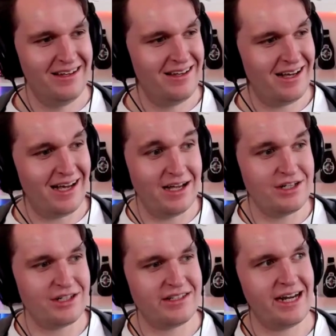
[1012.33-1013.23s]
I, I
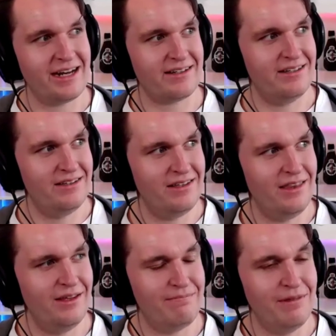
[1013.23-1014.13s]
just checked
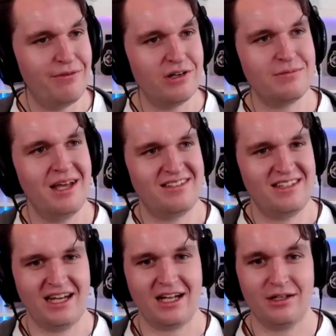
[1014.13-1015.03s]
the, the first message
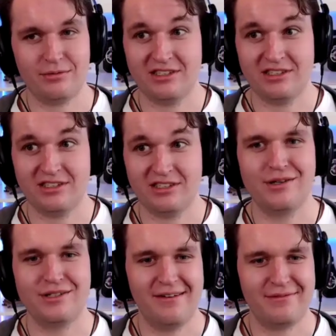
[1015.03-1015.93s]
I got was six
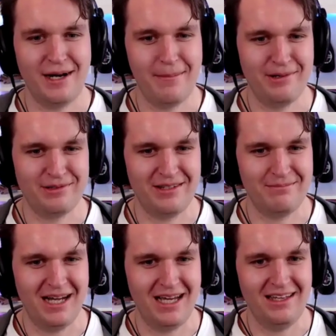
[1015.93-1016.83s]
hours after I posted
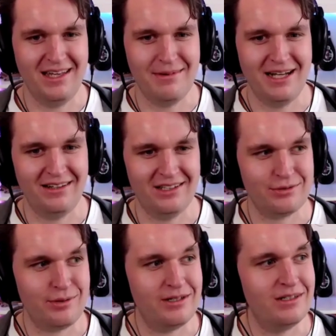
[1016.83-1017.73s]
my email on
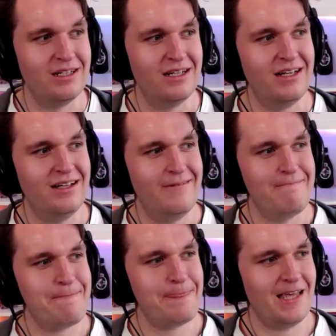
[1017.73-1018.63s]
Twitter.
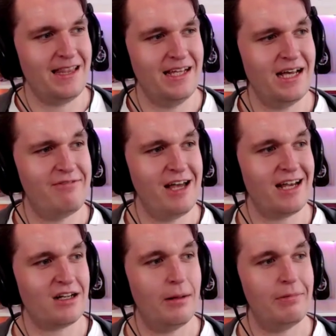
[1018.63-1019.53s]
And then I've had a
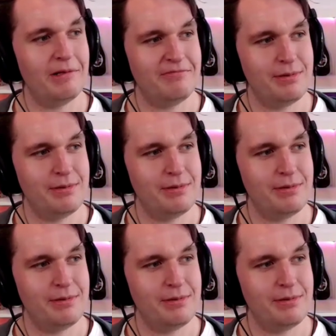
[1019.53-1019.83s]
couple of